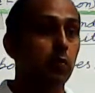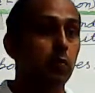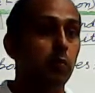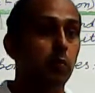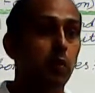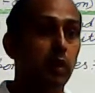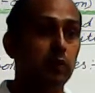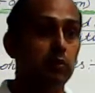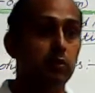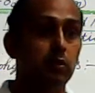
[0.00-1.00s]

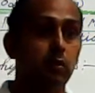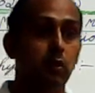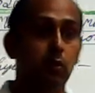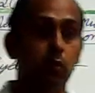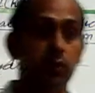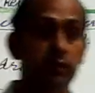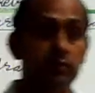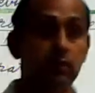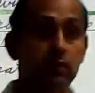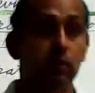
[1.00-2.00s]

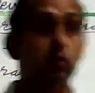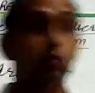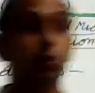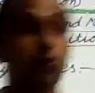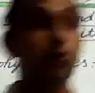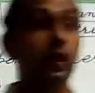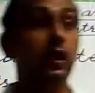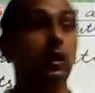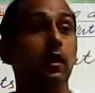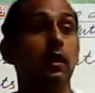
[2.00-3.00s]
molecules, so
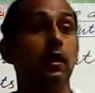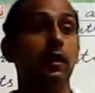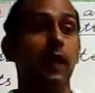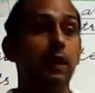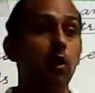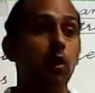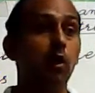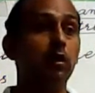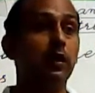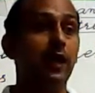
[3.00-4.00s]
they
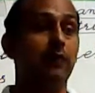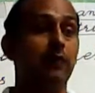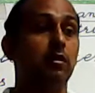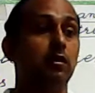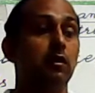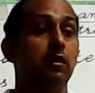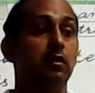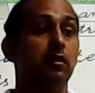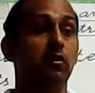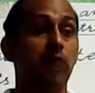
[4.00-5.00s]
cannot get
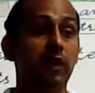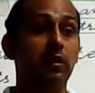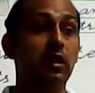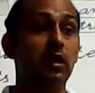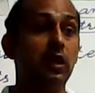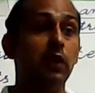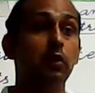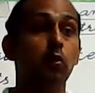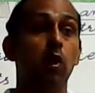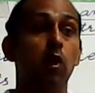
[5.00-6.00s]
directly
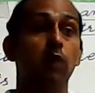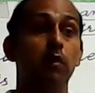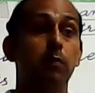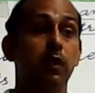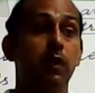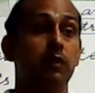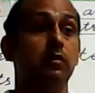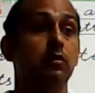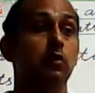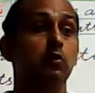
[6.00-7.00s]
into our
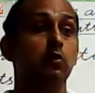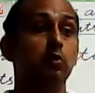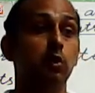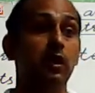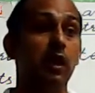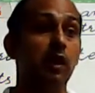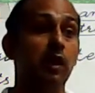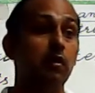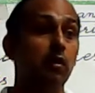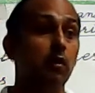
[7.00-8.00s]
blood. So they
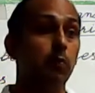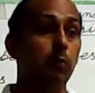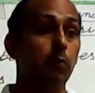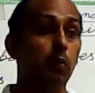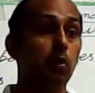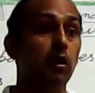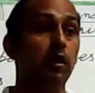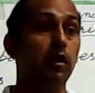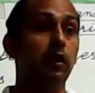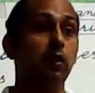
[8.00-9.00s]
are
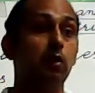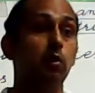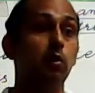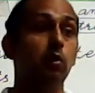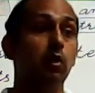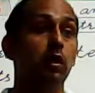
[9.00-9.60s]
broken into